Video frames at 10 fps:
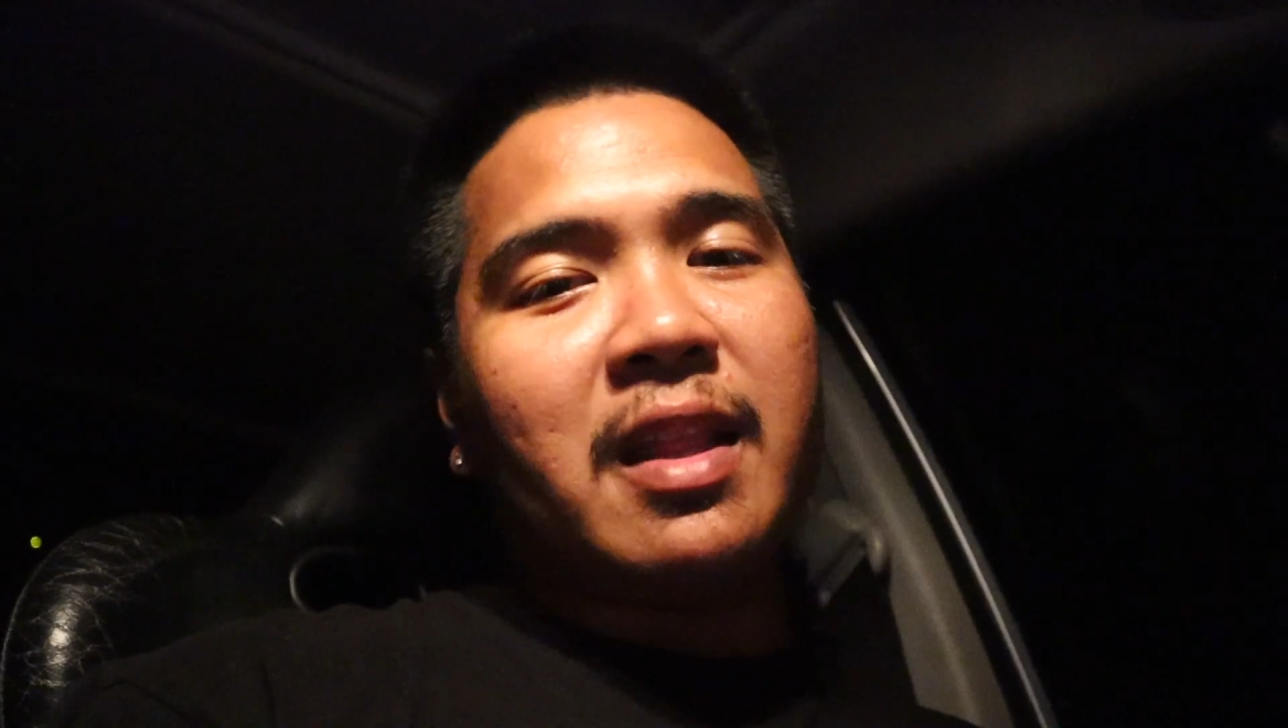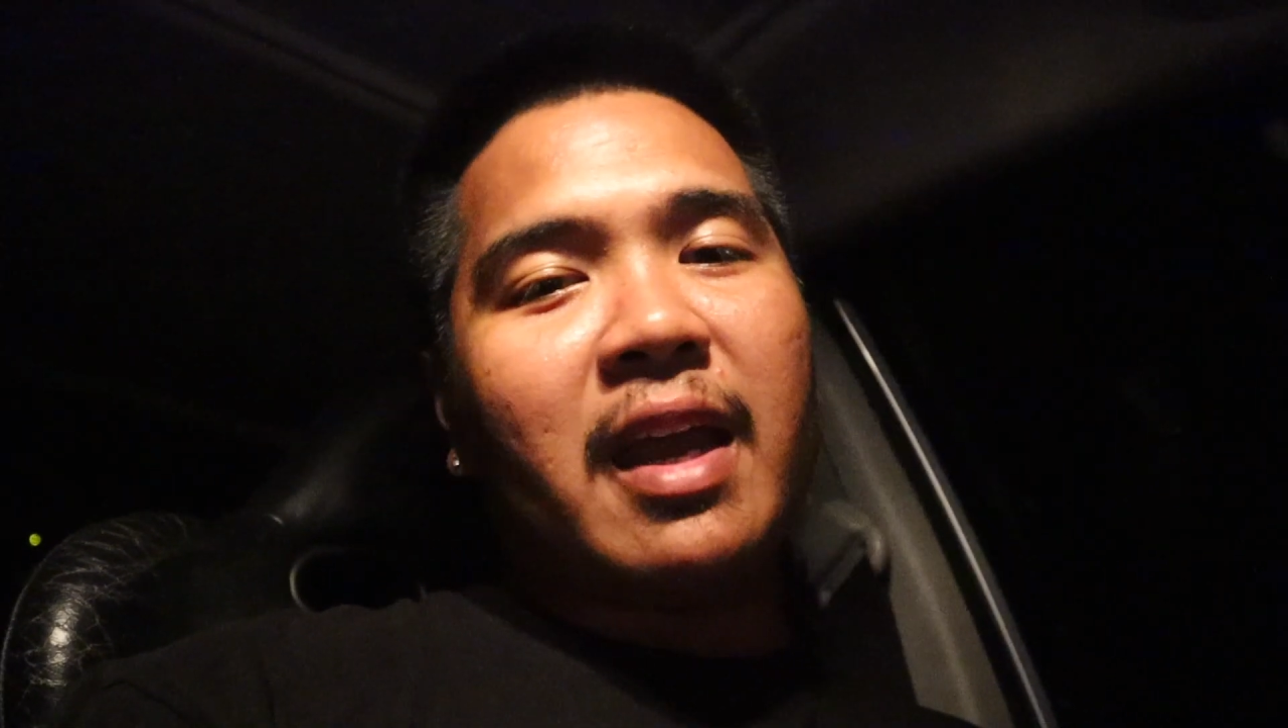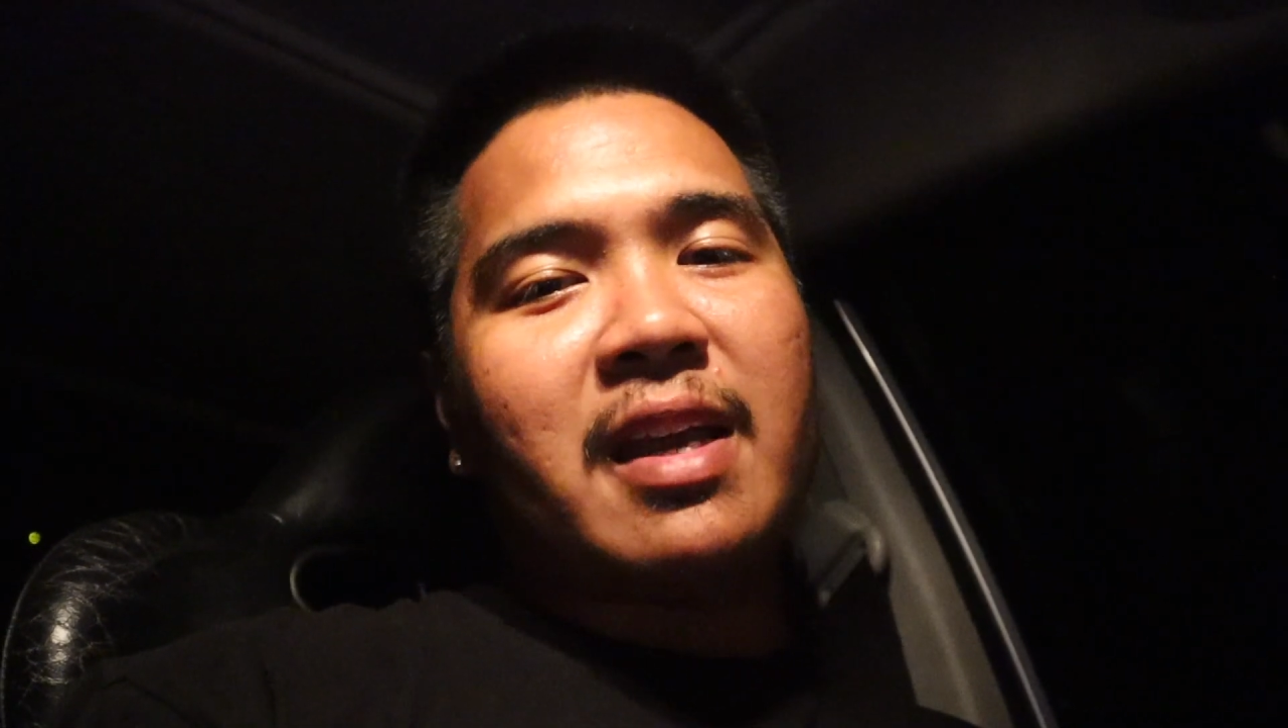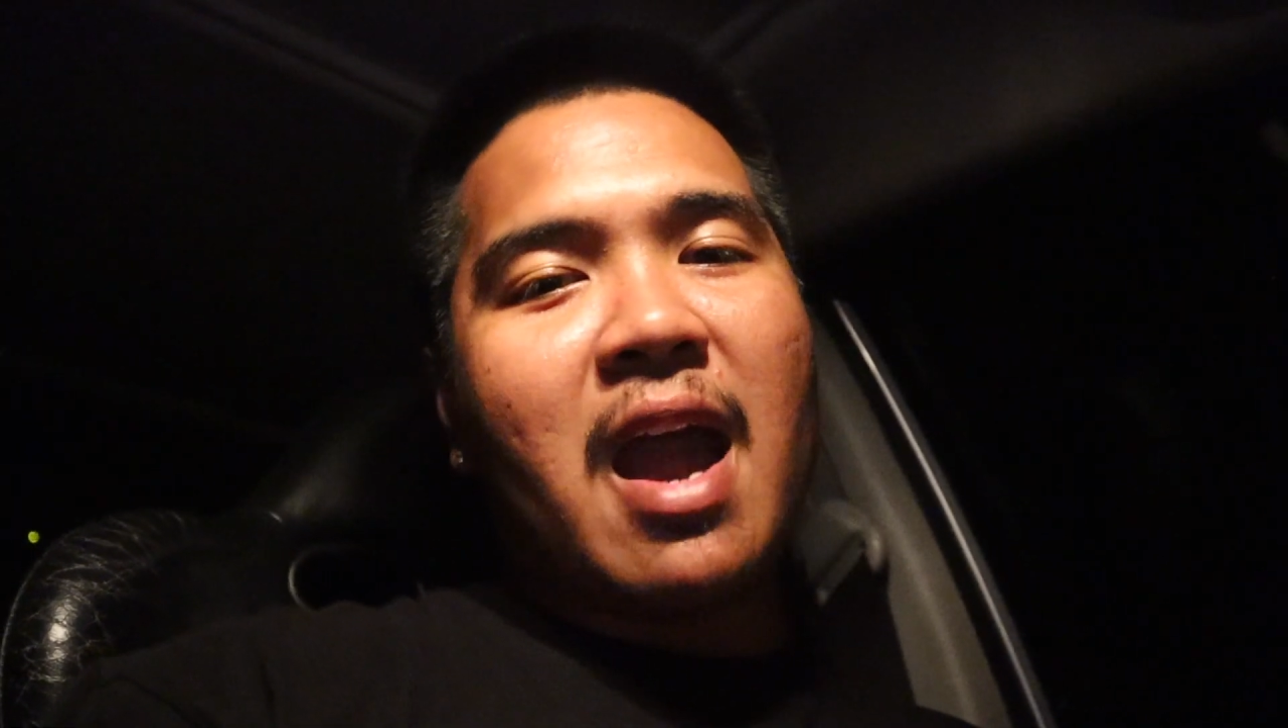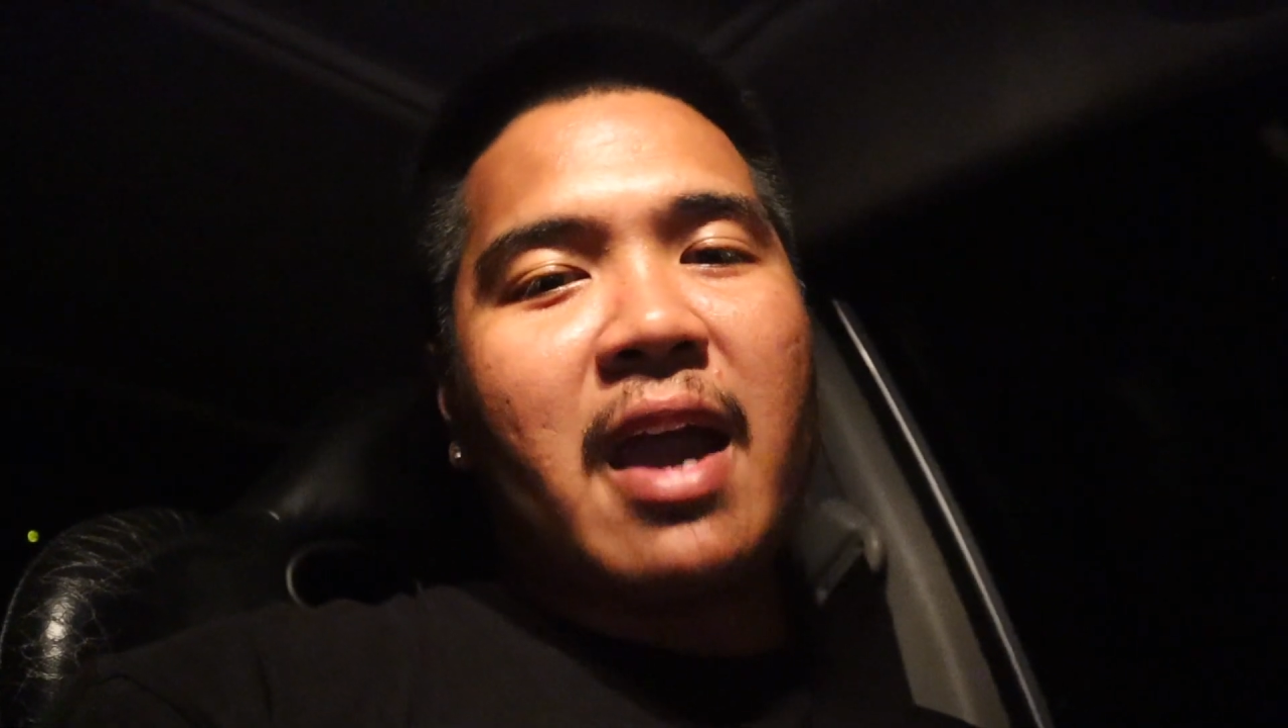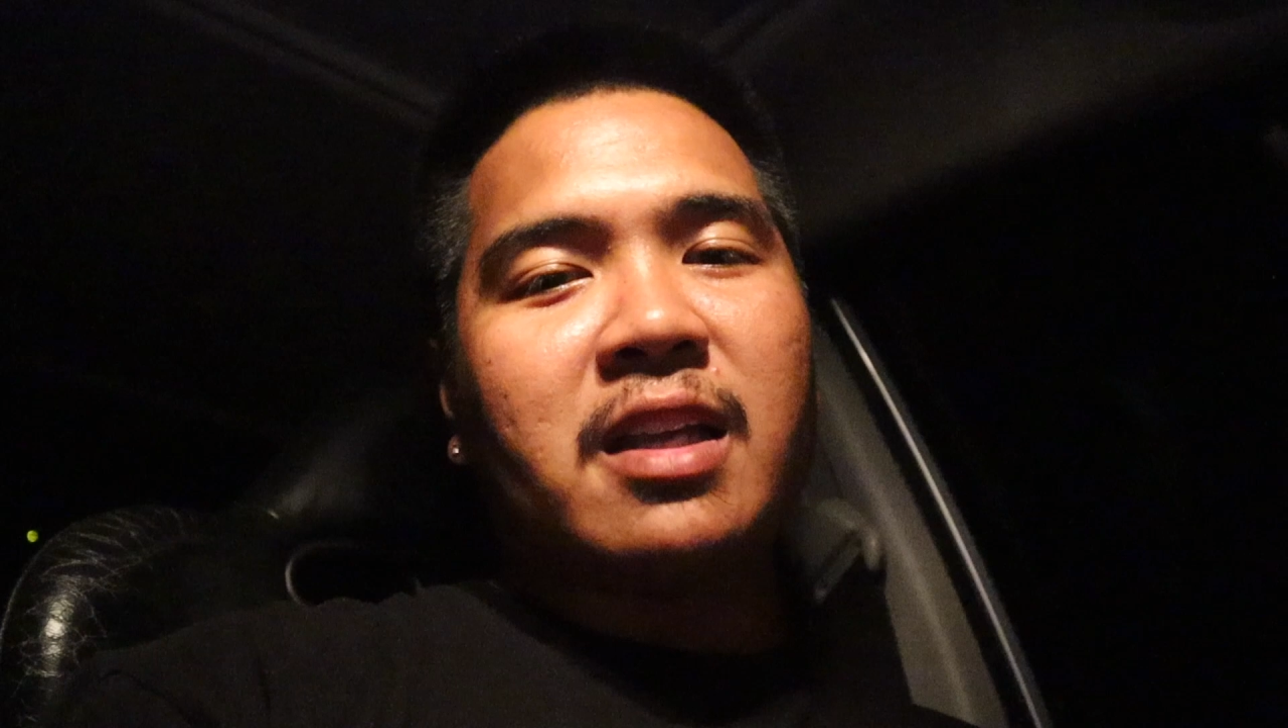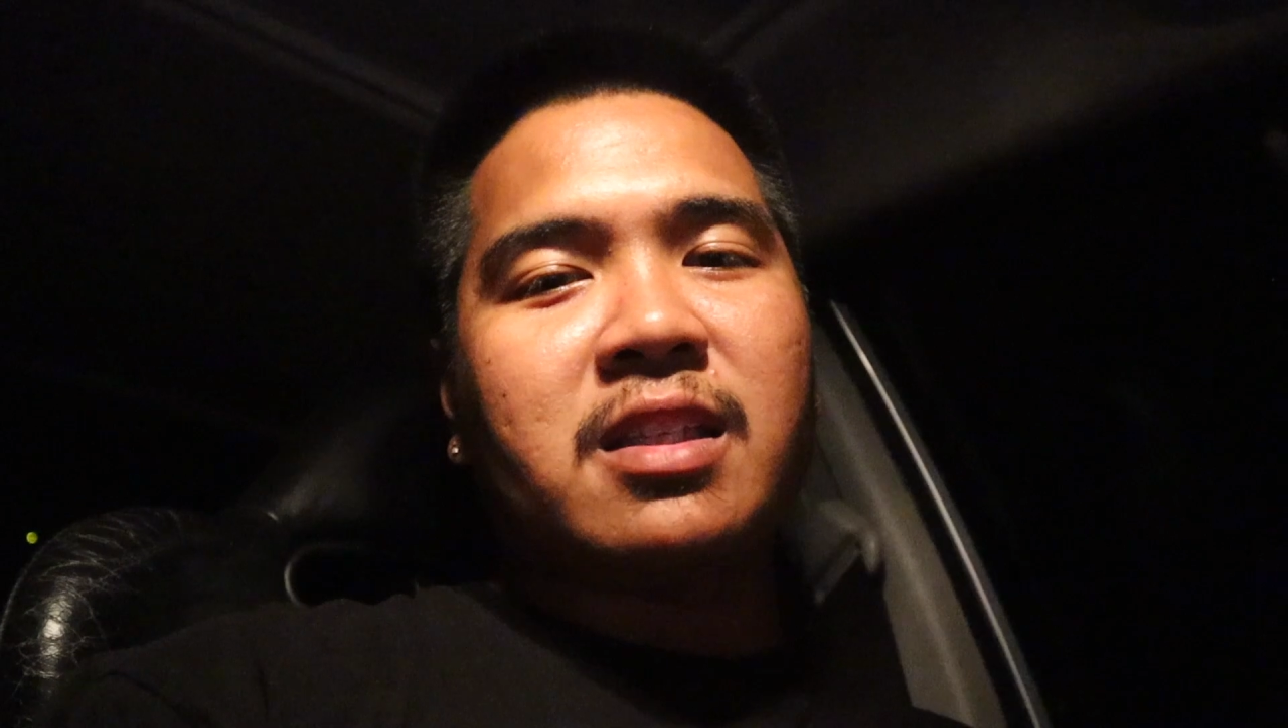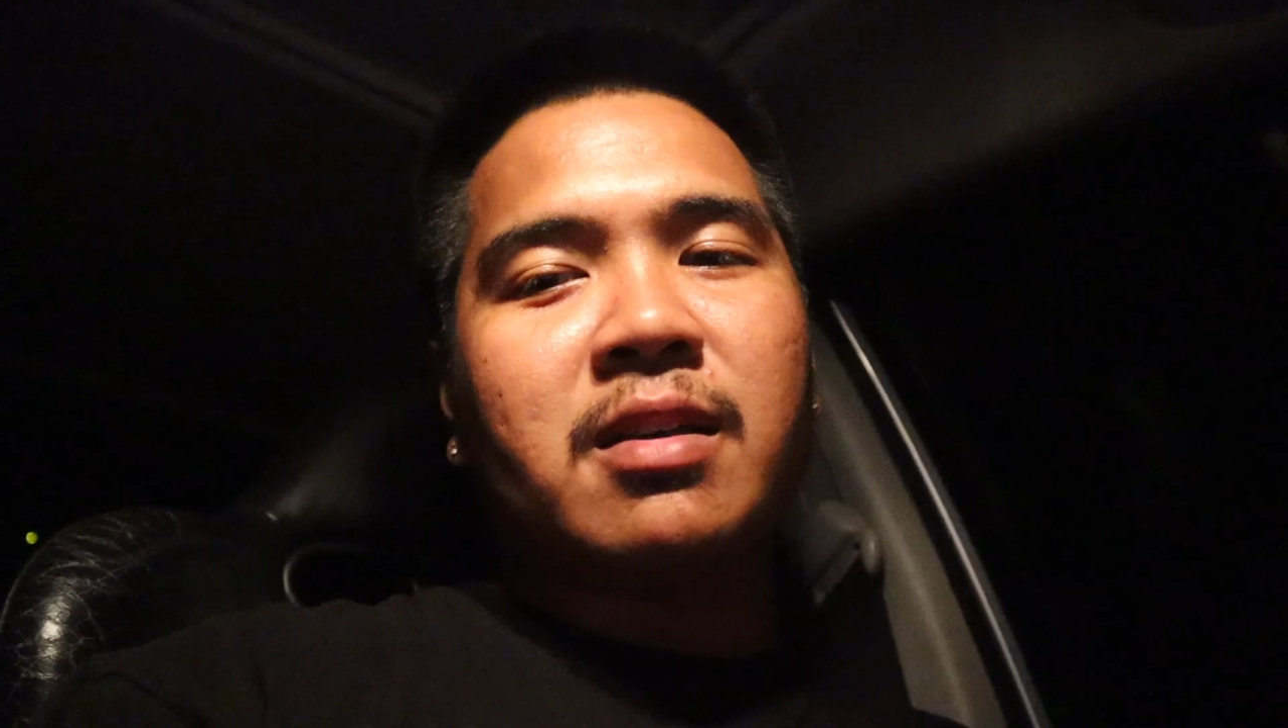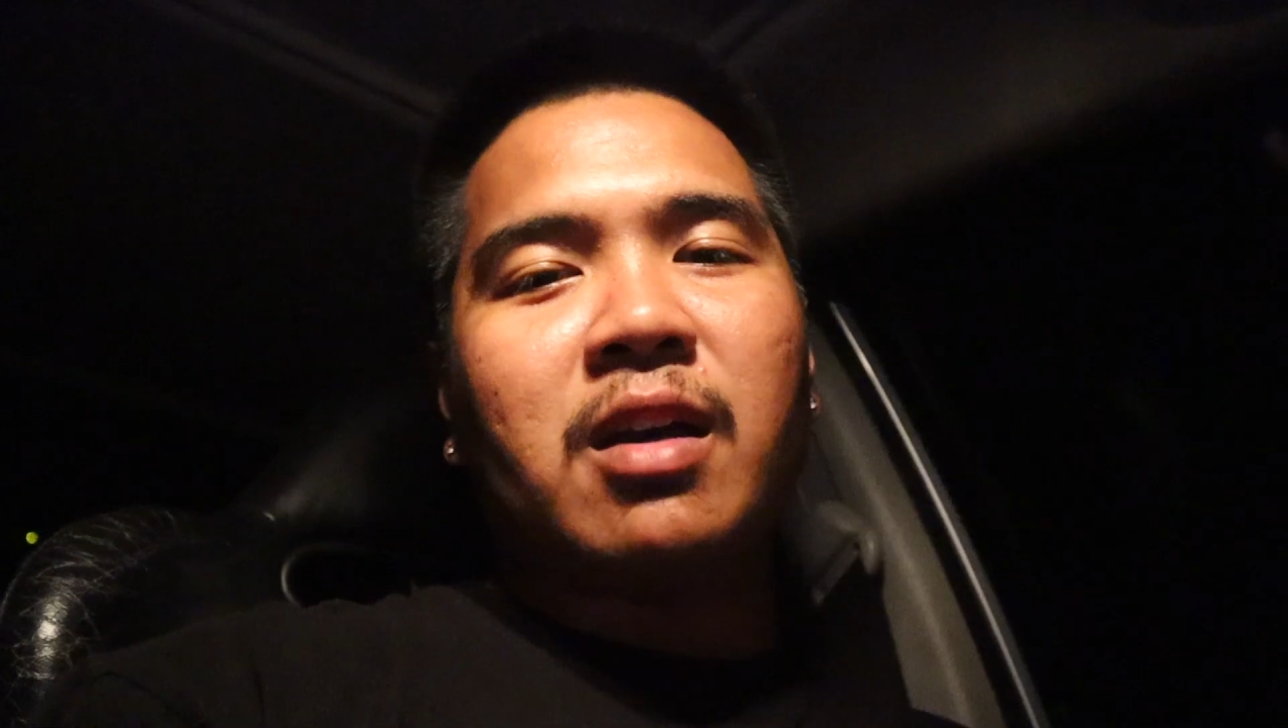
day, guys.